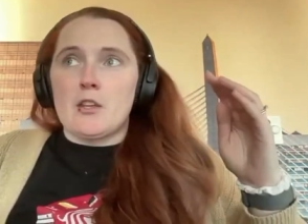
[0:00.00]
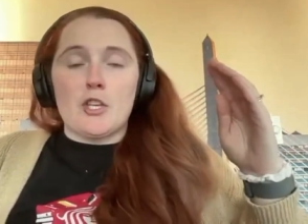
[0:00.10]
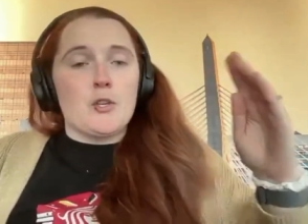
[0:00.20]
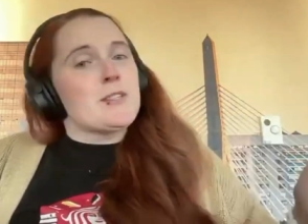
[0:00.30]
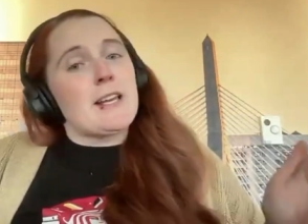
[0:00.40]

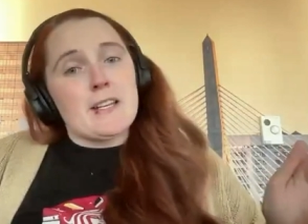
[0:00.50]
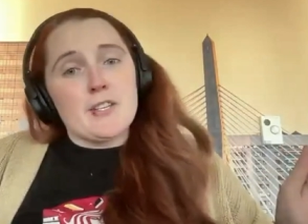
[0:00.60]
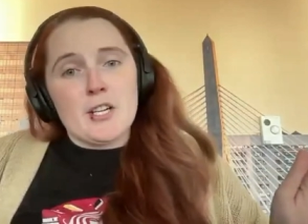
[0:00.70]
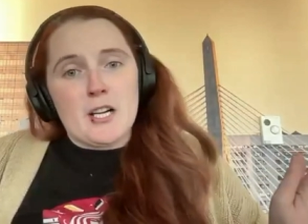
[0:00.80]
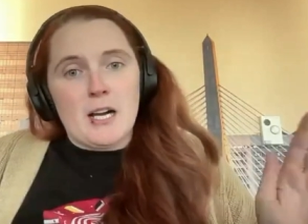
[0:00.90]
use that
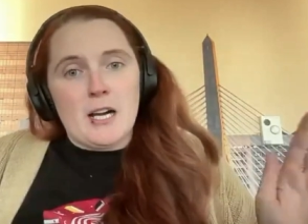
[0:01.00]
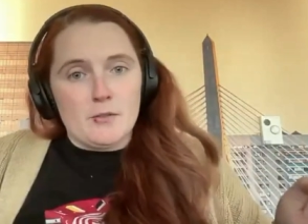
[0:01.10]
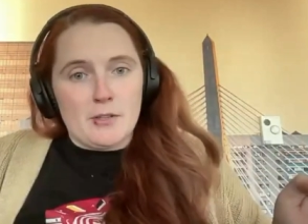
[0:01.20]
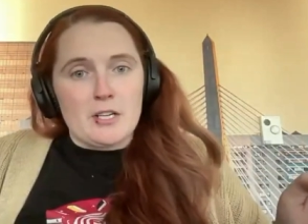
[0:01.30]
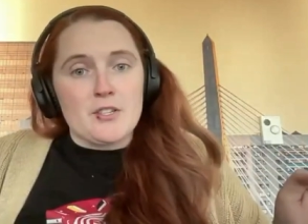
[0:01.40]
as your
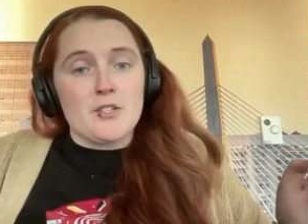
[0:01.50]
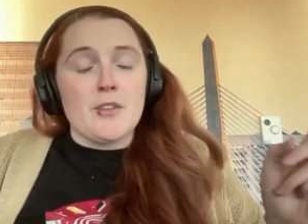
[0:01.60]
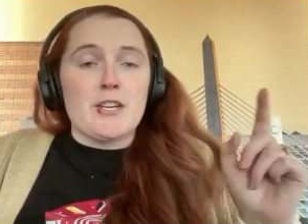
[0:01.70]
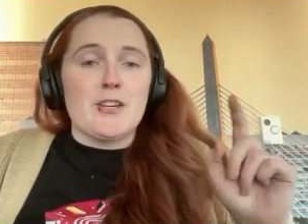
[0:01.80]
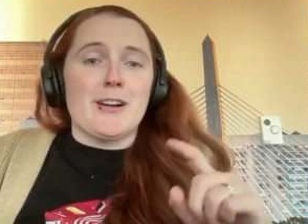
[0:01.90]
cutover so
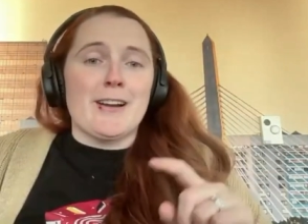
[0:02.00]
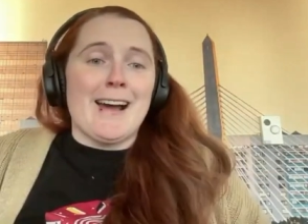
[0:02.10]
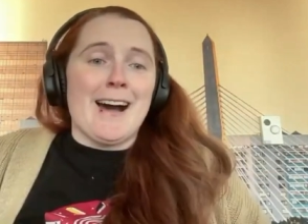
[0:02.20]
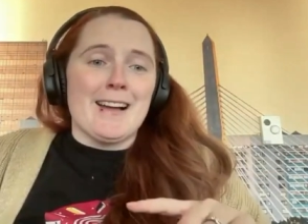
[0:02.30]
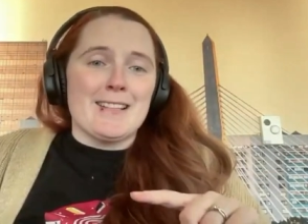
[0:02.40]
that you're
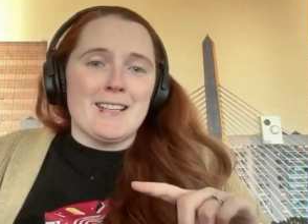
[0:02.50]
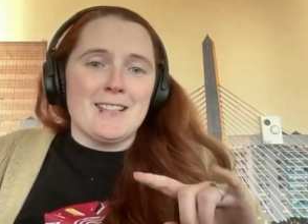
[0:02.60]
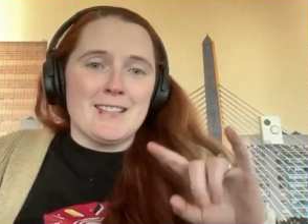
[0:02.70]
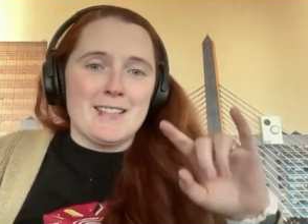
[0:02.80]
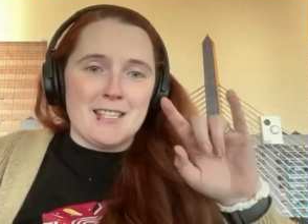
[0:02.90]
not
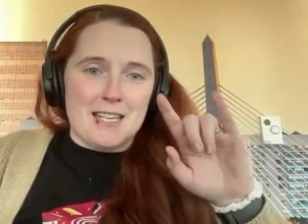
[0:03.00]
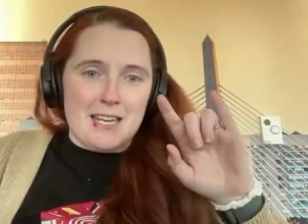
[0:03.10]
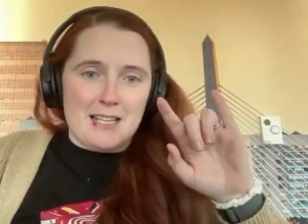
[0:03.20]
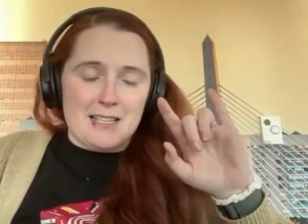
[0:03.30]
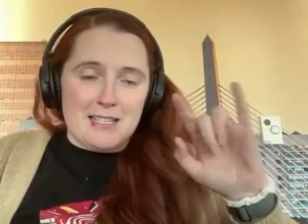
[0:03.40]

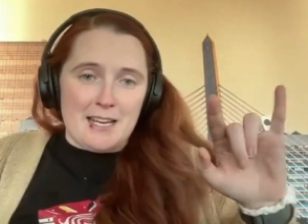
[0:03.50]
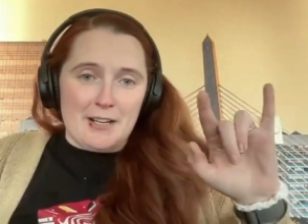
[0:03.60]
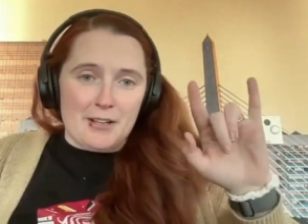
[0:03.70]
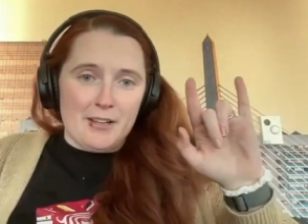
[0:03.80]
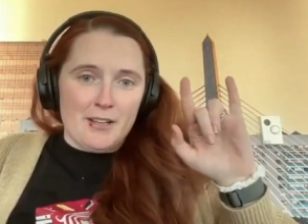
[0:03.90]
seeing the
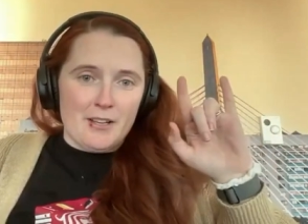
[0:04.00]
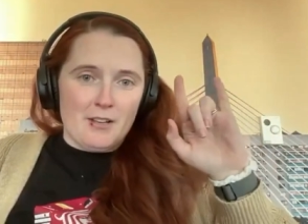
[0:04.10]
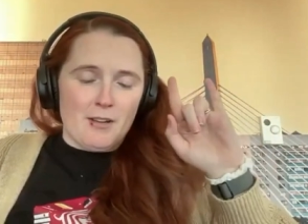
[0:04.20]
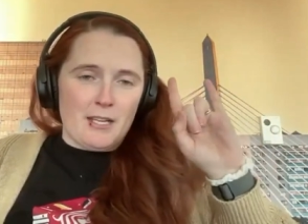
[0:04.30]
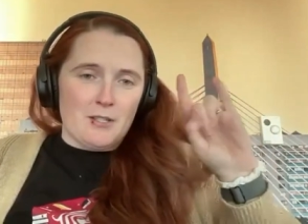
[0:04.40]
data
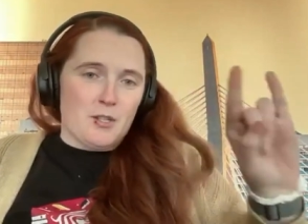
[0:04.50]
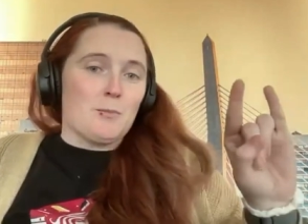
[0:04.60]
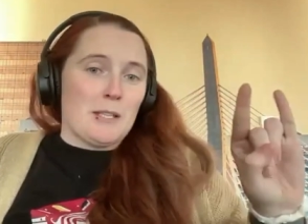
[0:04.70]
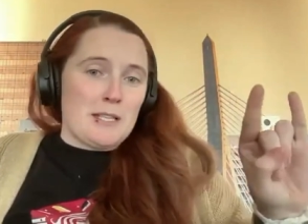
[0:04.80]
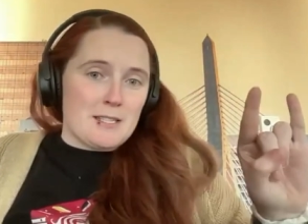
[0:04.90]
in
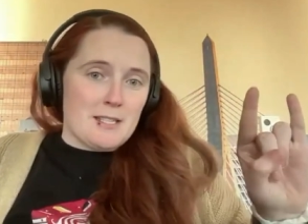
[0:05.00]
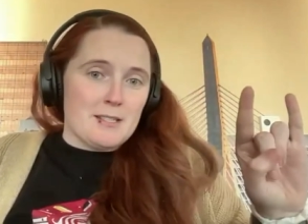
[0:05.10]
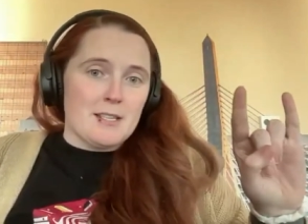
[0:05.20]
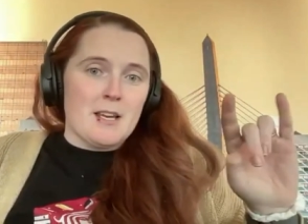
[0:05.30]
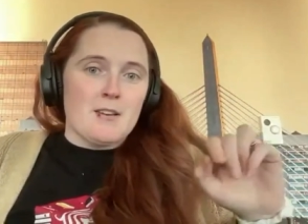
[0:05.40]
two
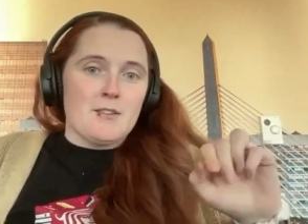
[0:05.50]
places.